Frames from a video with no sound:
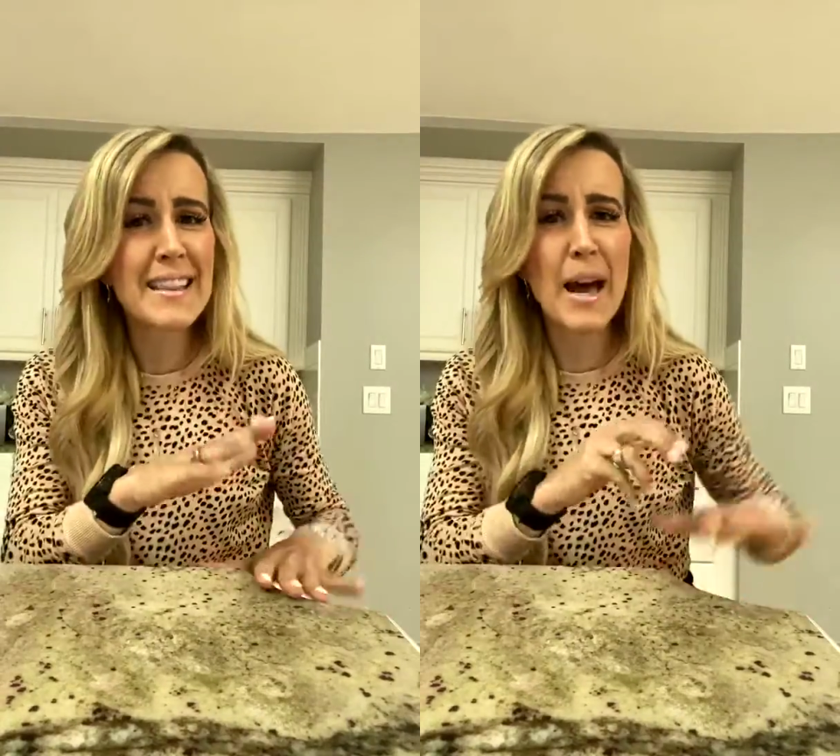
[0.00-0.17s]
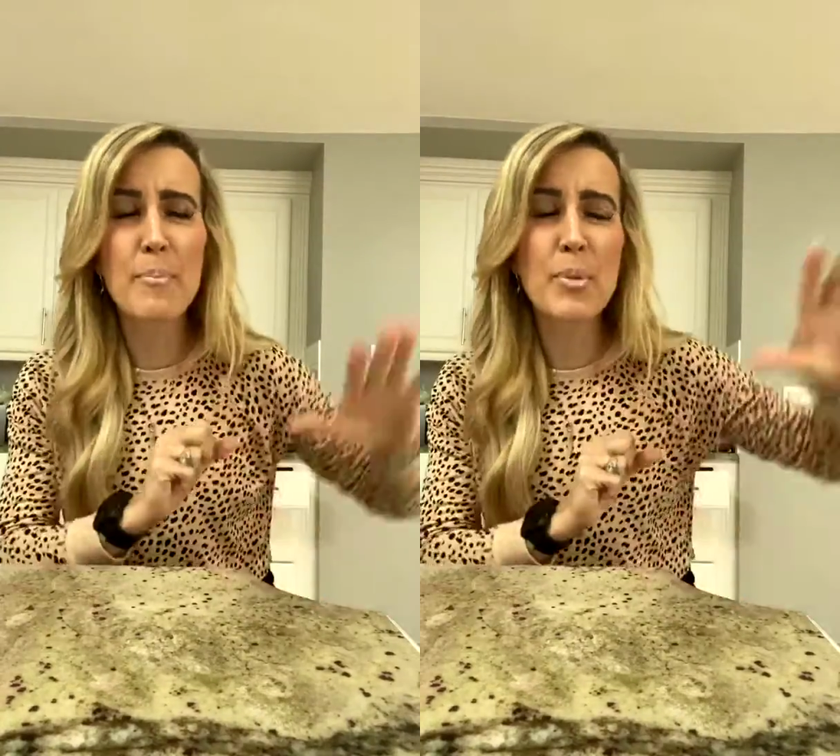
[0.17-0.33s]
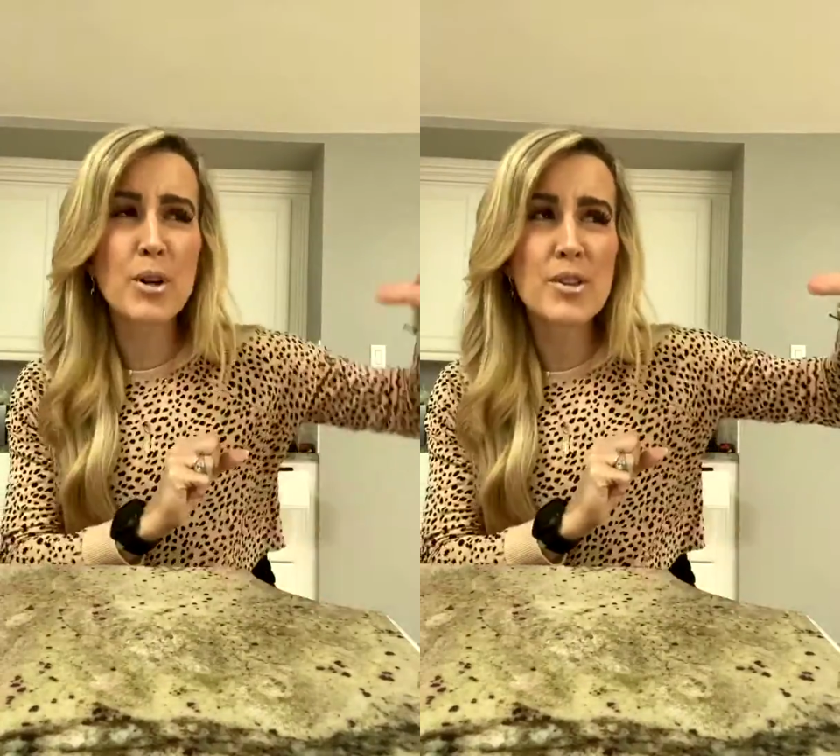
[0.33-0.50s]

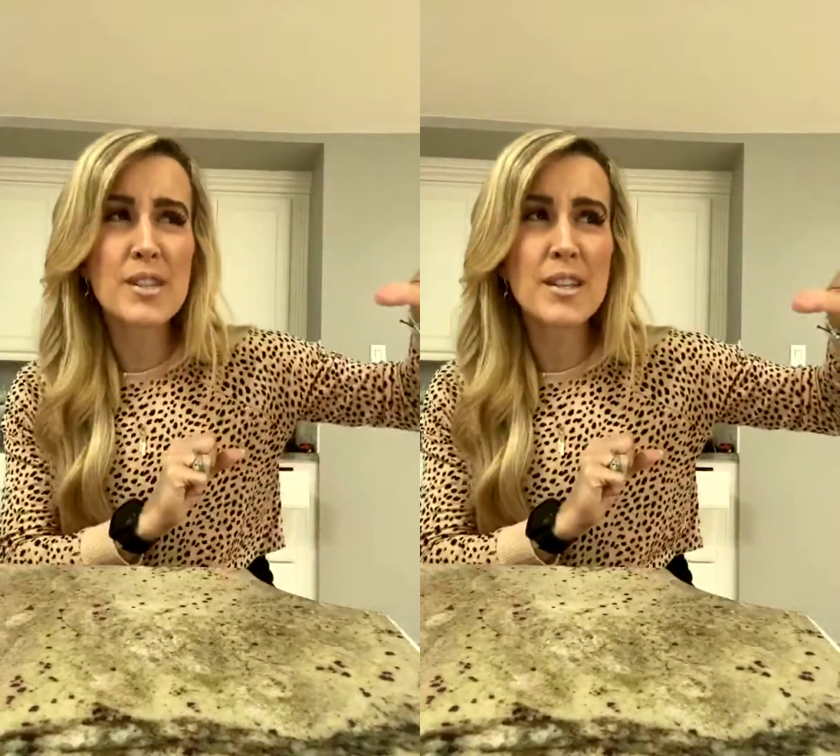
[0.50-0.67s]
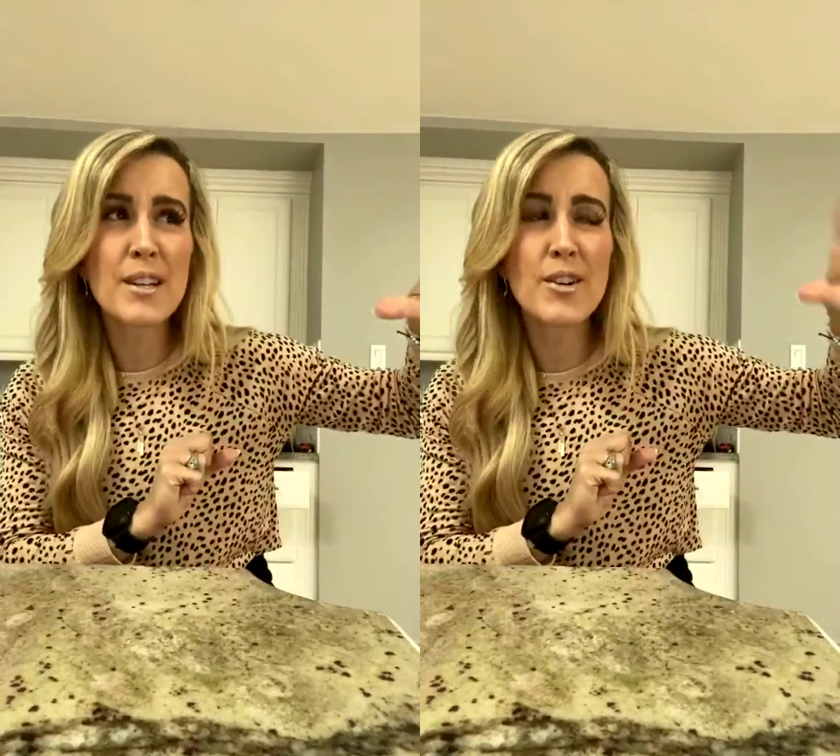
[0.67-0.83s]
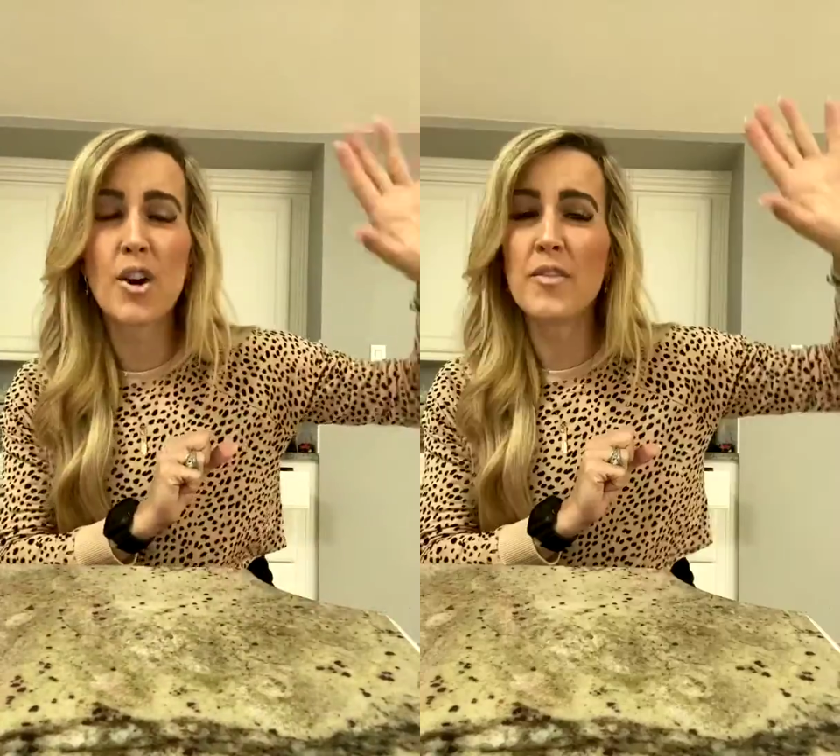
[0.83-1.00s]
that
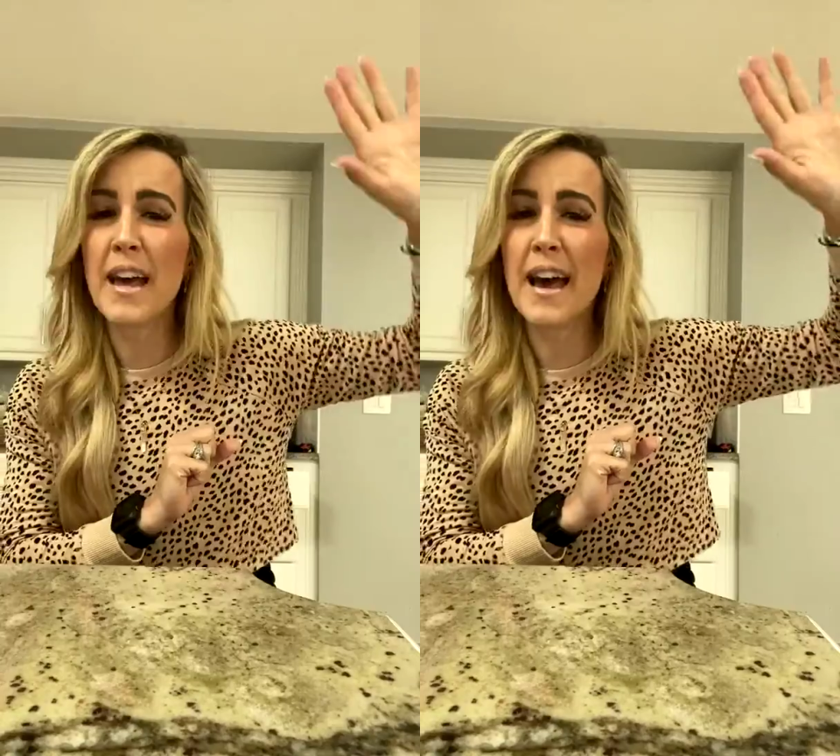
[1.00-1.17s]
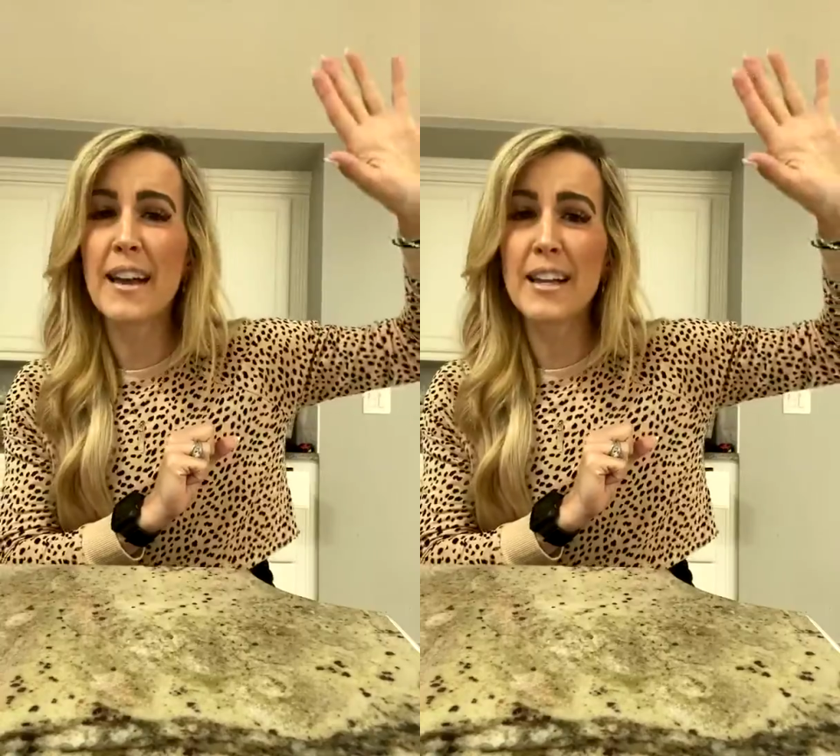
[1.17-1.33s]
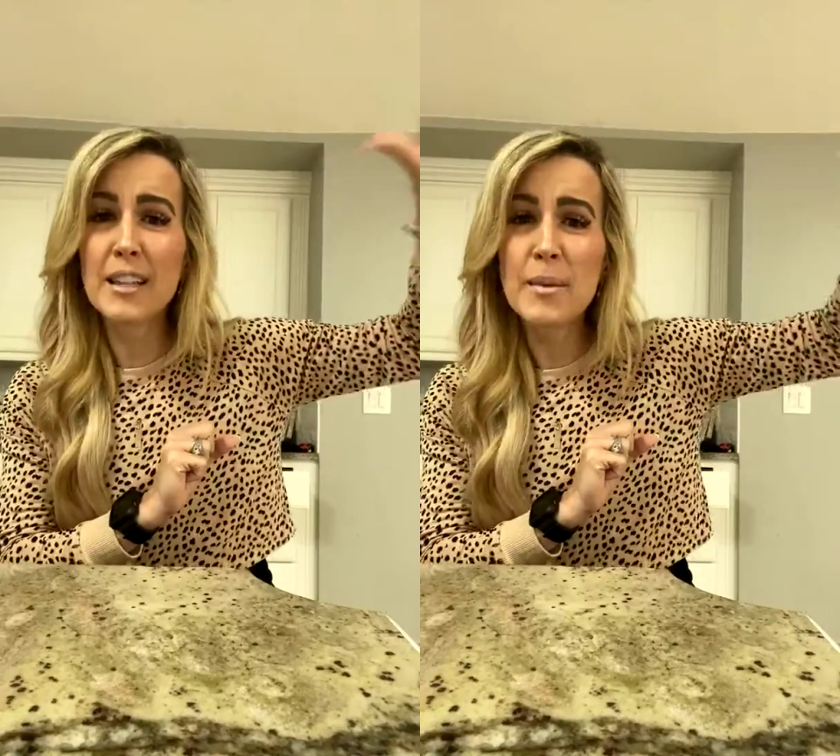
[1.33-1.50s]
person on
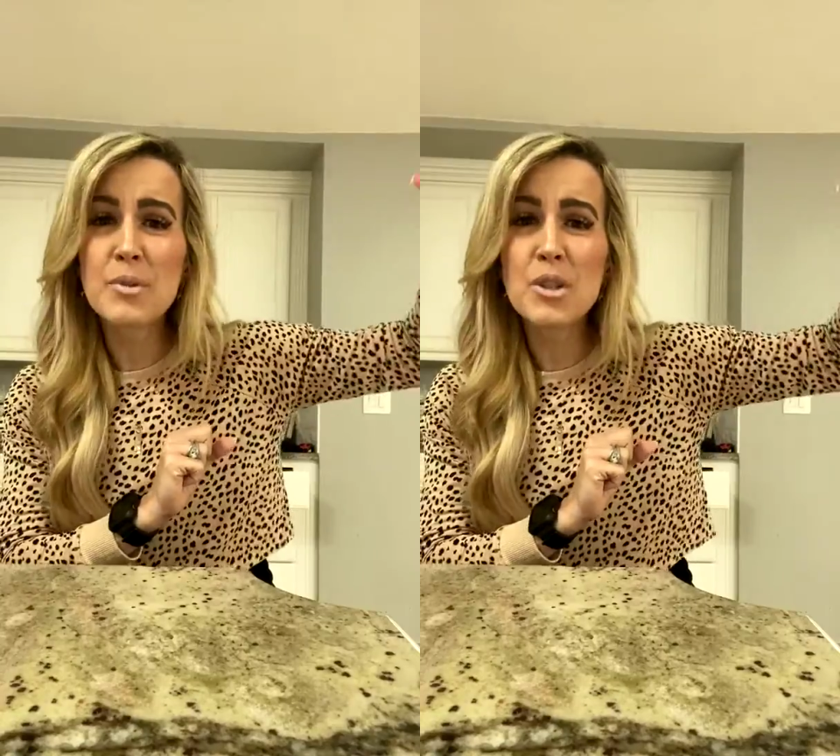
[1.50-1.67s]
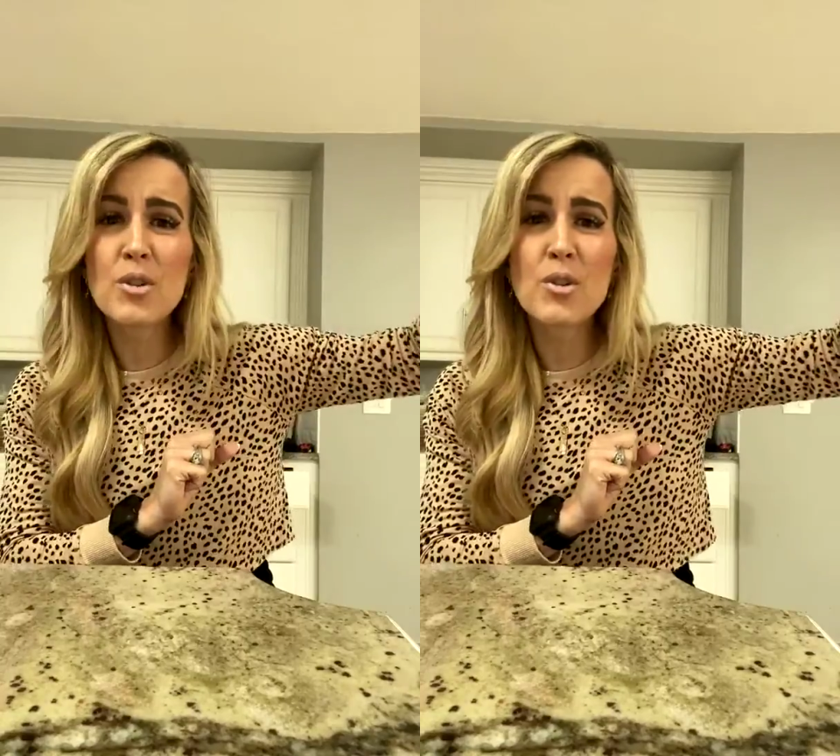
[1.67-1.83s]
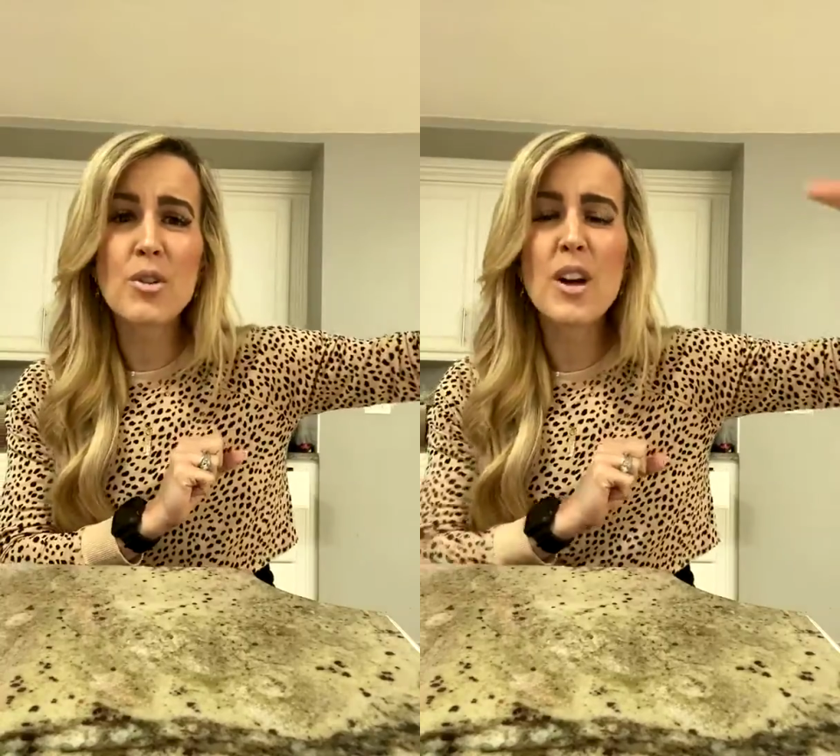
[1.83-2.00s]
that
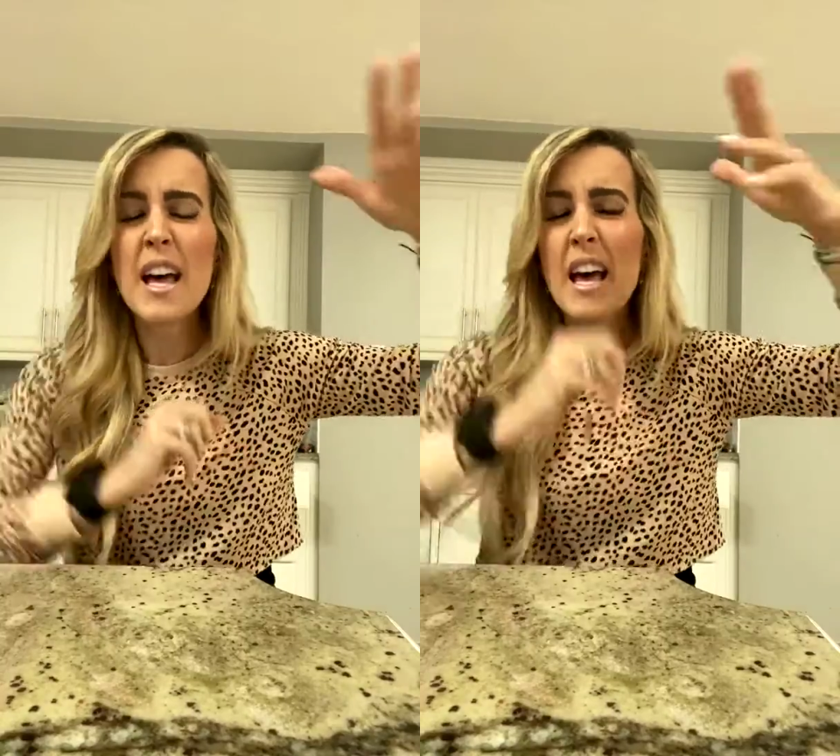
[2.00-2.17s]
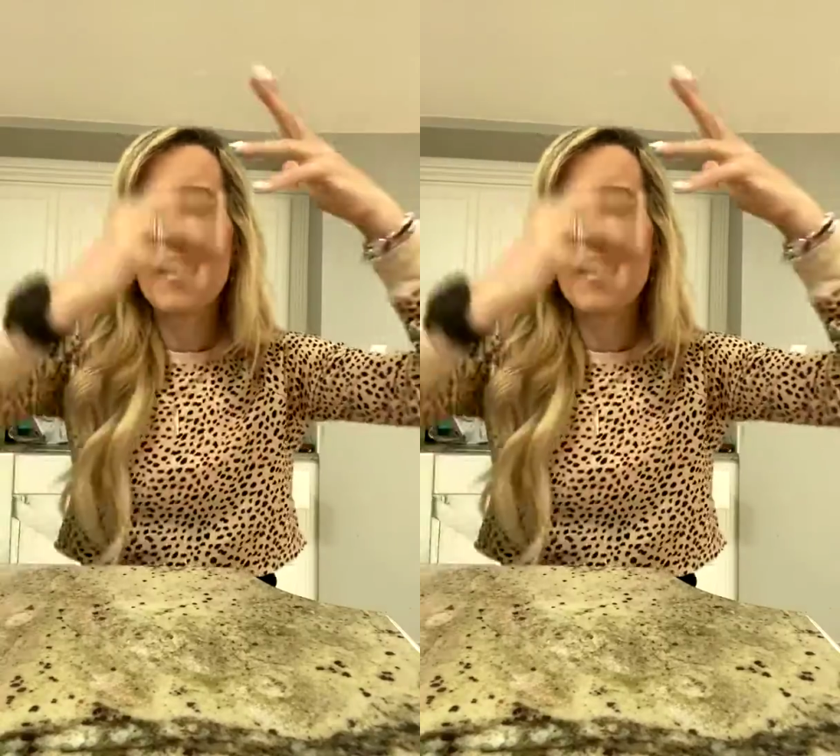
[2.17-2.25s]
elliptical,